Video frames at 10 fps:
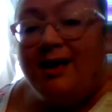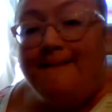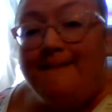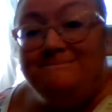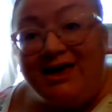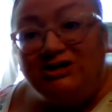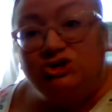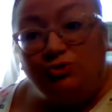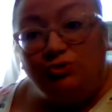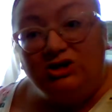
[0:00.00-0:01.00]
make
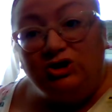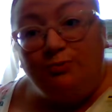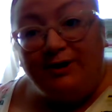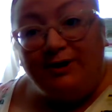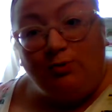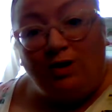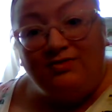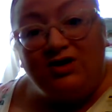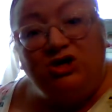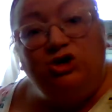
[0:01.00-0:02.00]
sure that you pick one
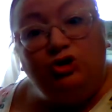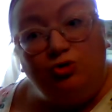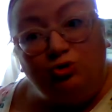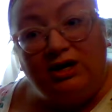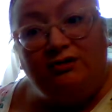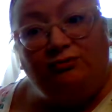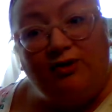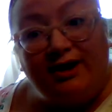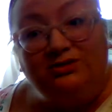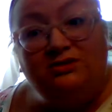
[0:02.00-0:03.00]
that you can
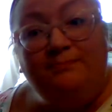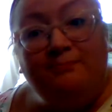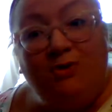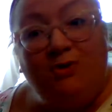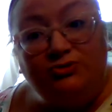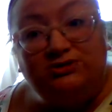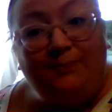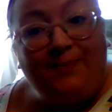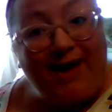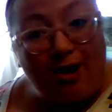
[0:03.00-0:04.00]
write the most
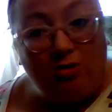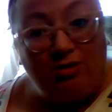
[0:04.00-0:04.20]
about.